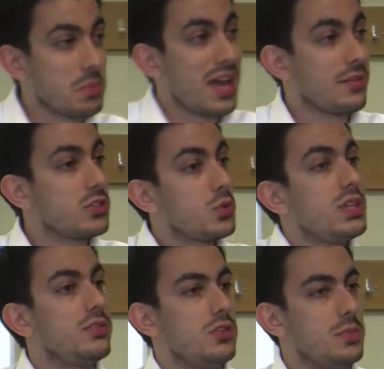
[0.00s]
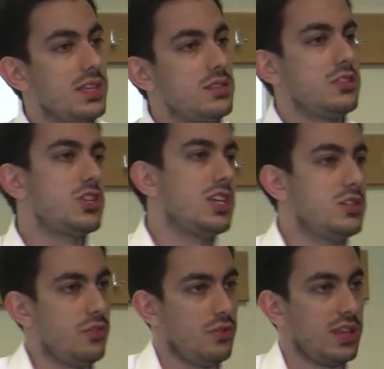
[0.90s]
I might have to tweak a few bits and change
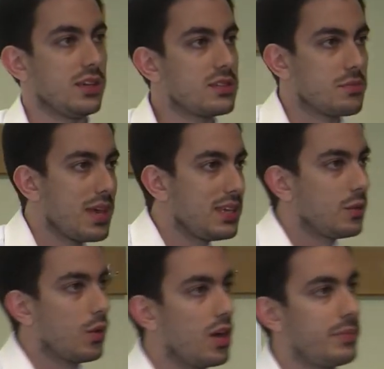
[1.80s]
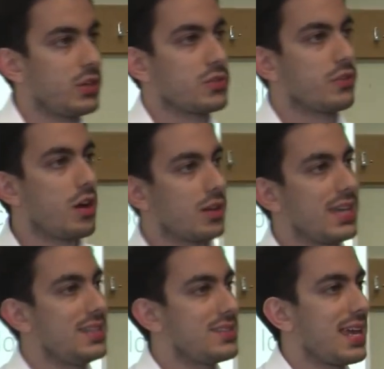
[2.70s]
a few things and make it work because for our
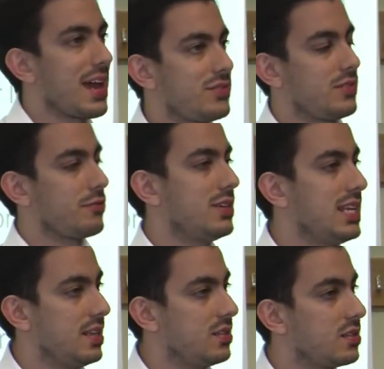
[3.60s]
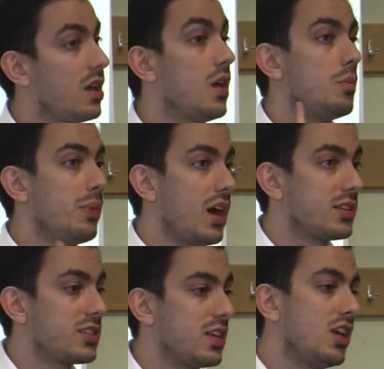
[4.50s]
kids, they have different needs.
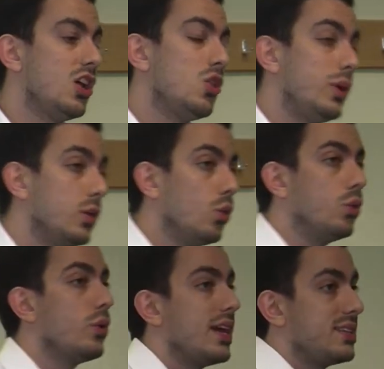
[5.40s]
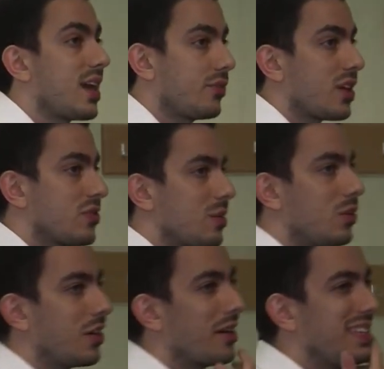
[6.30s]
But we always have to have
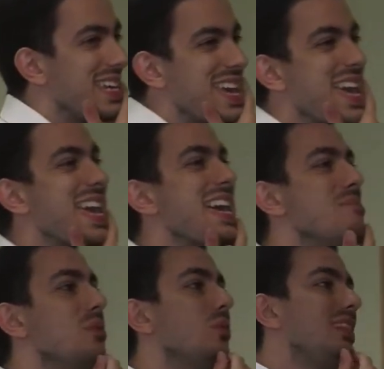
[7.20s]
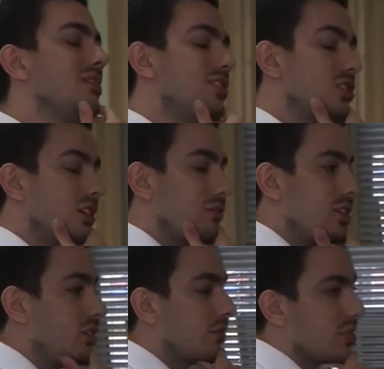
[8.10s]
someone going, yeah, but with the
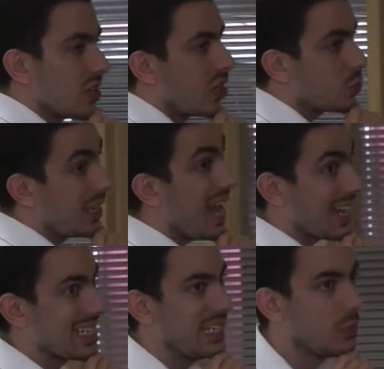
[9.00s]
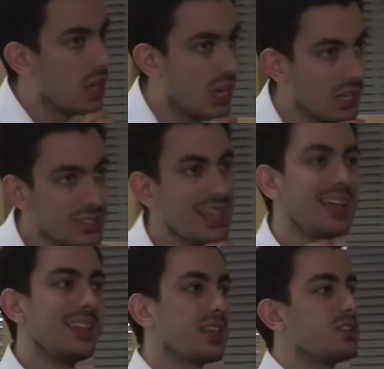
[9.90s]
original research, when it actually worked,
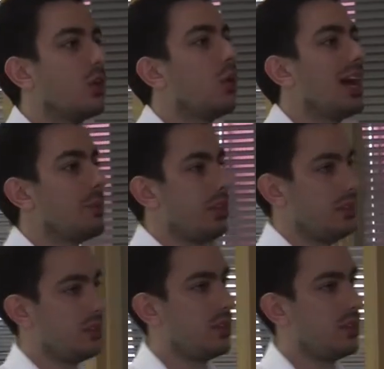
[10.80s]
that's not what happened.